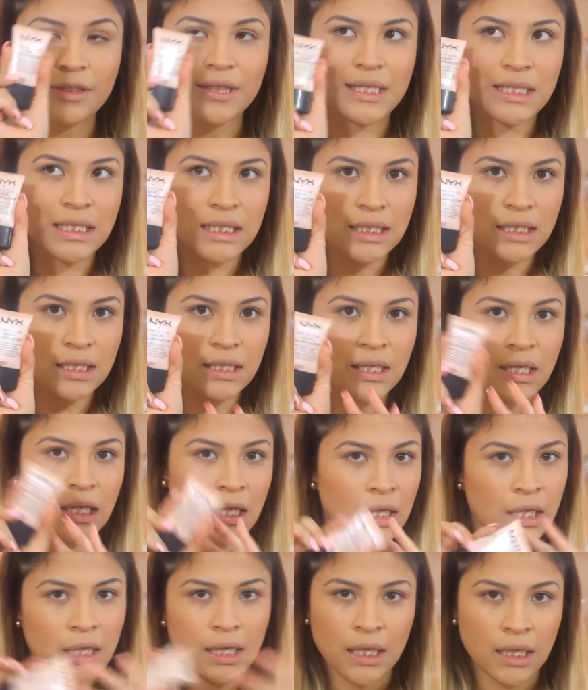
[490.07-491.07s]
This thing
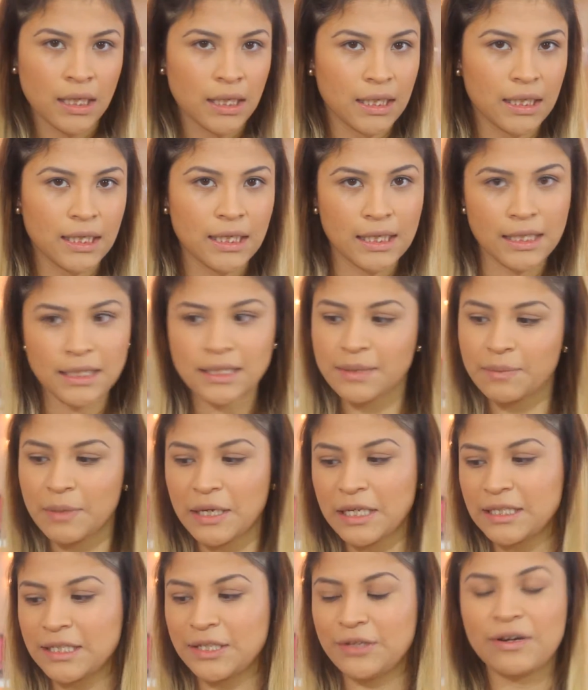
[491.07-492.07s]
is
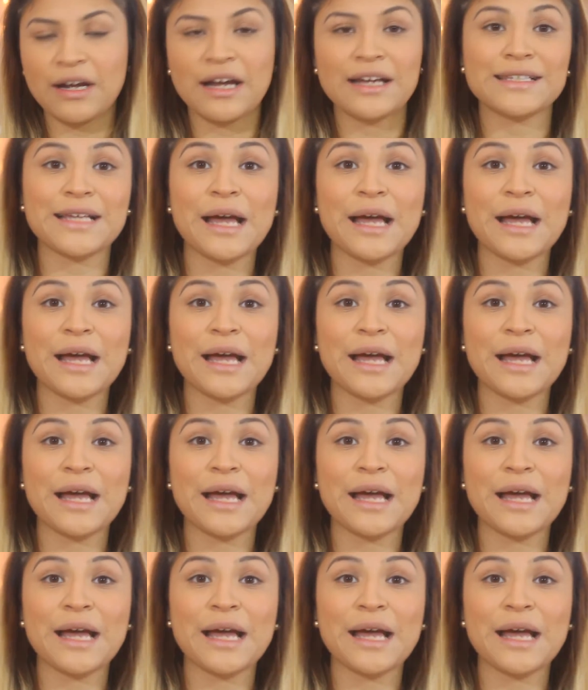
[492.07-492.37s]
amazing, you guys.